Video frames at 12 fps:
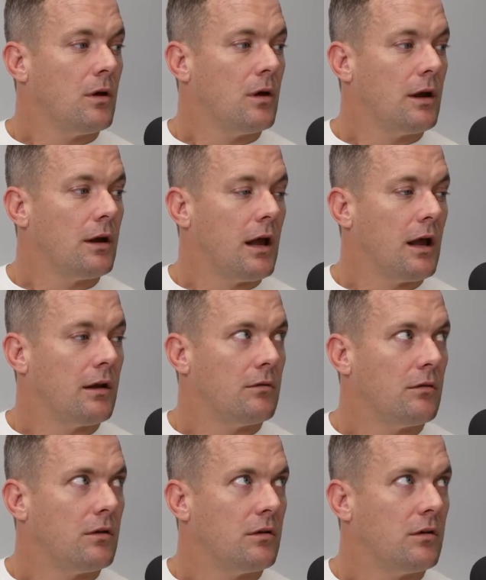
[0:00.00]

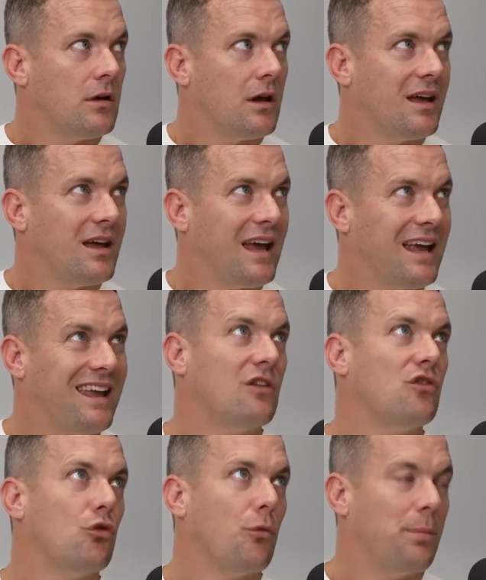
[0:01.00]
and
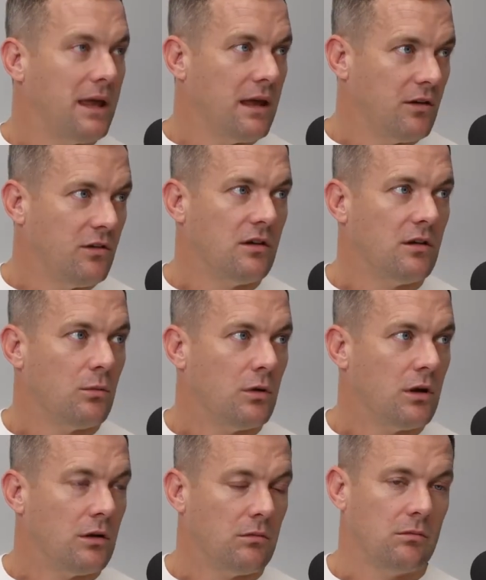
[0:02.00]
against your peers
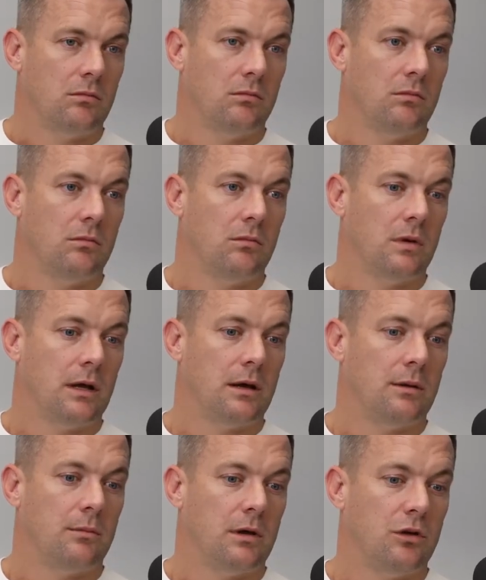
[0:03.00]
in
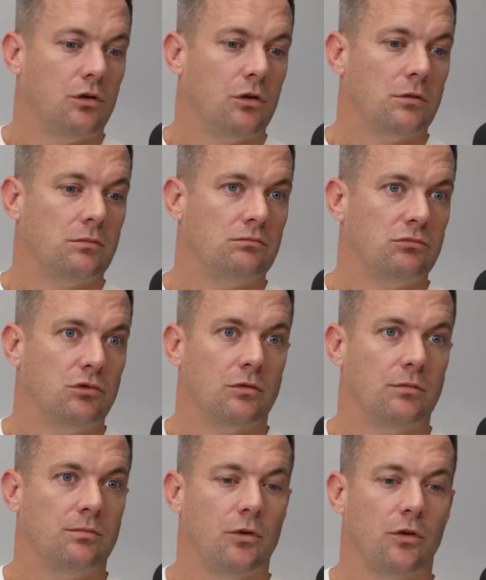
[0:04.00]
your
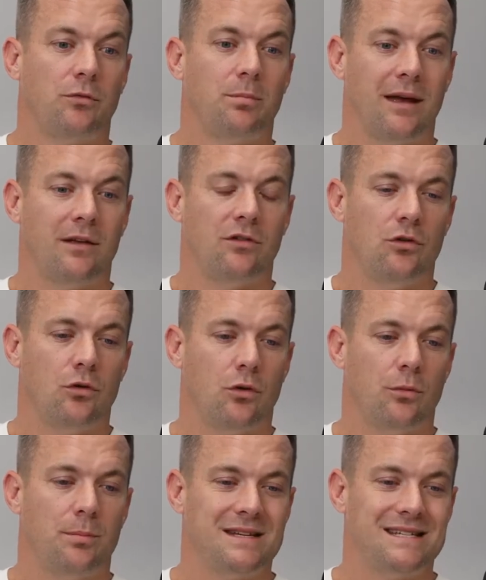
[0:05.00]
space, you're
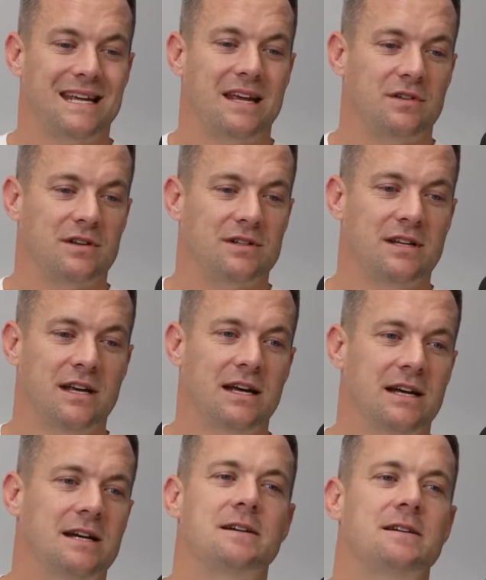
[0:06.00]
perceived as
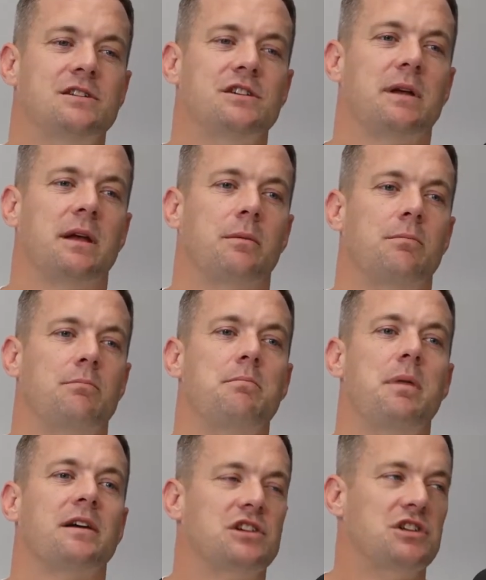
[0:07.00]
just being
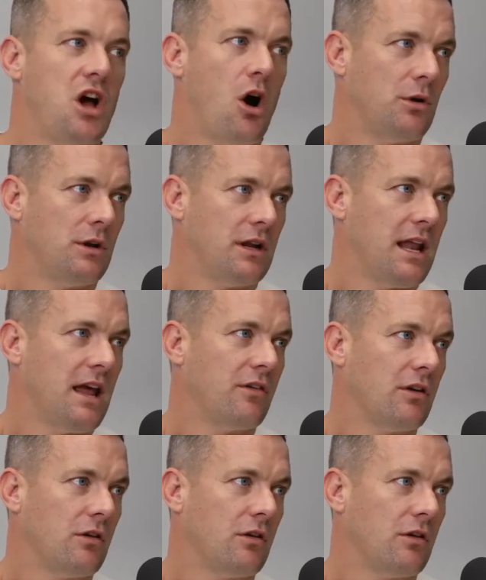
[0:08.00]
better known and having a